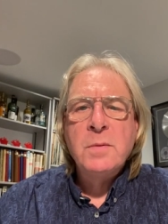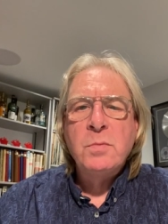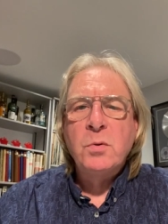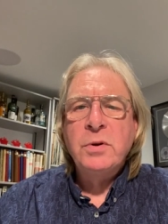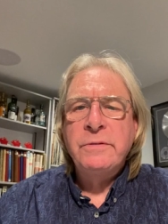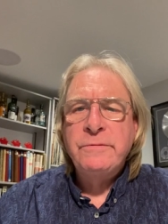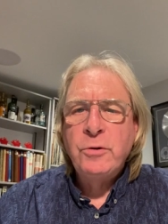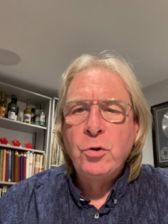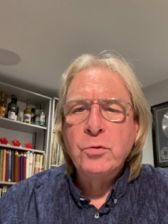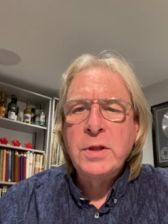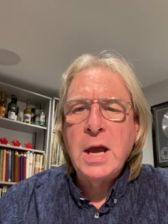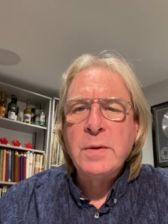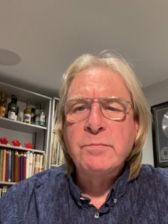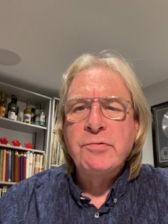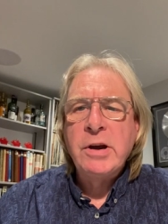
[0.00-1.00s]
But we fought
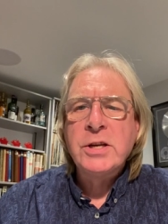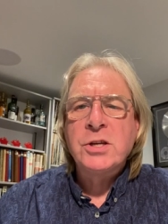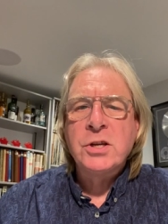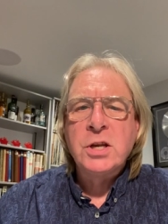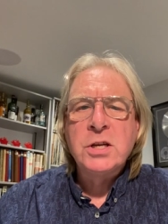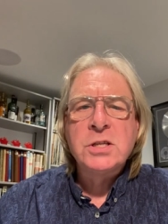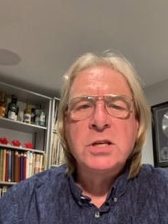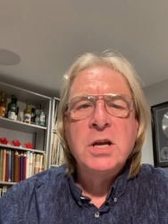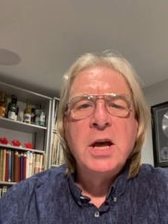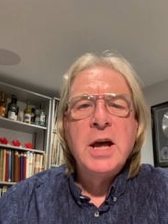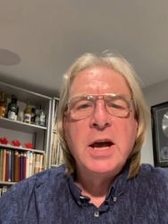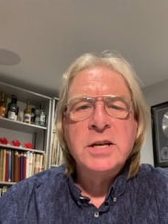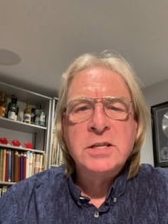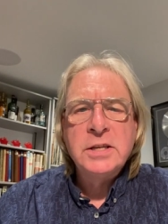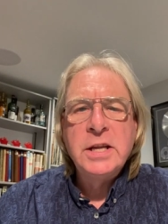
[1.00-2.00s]
that prejudice
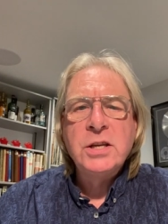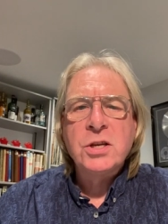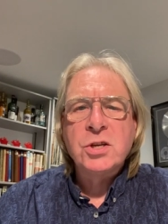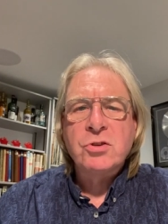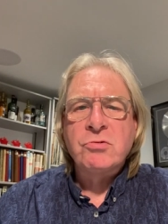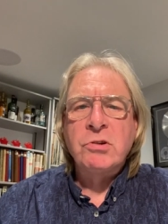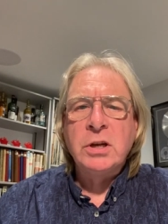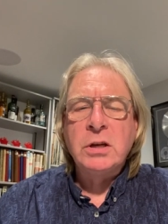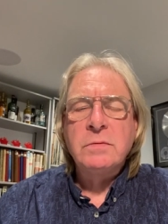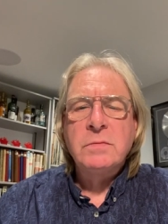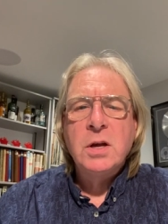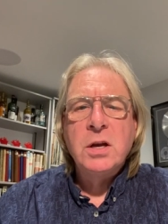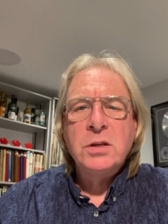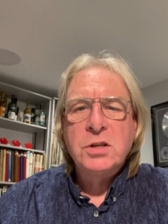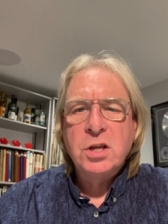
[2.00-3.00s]
as an industry
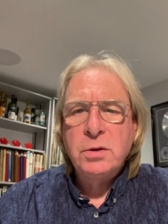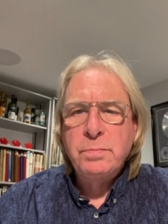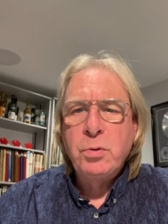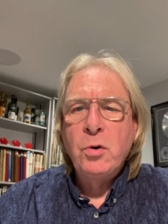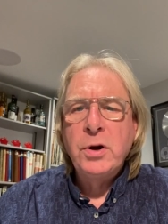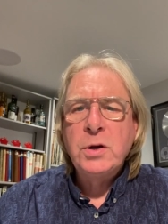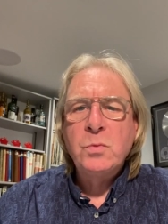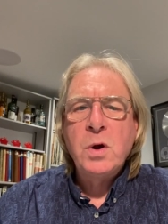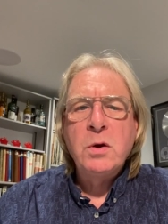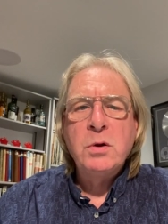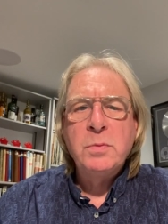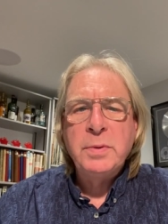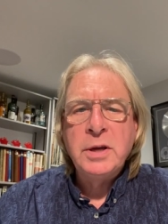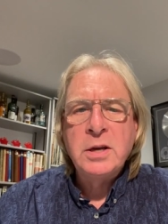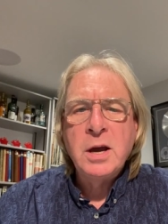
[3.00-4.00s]
to the point where
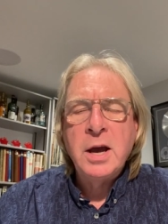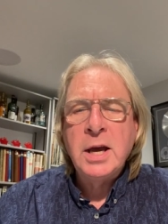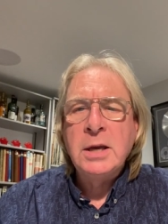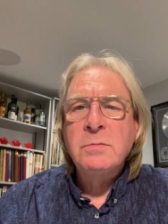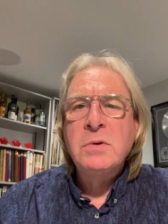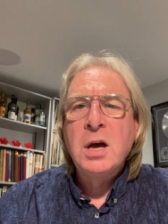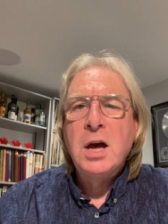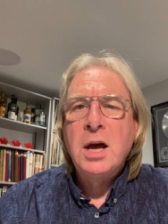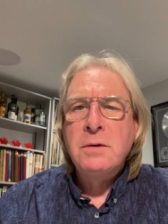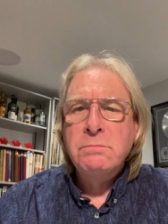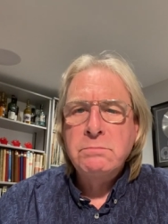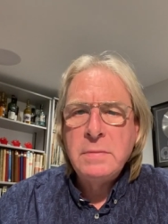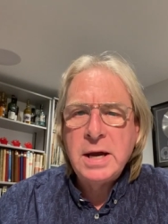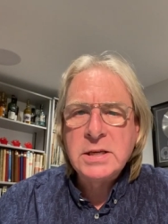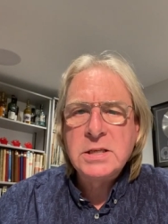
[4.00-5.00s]
we became a
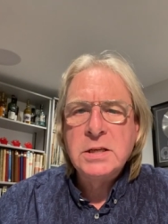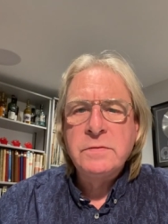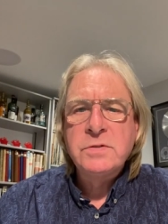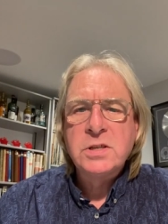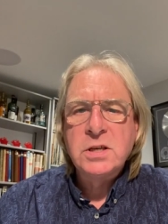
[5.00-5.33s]
massive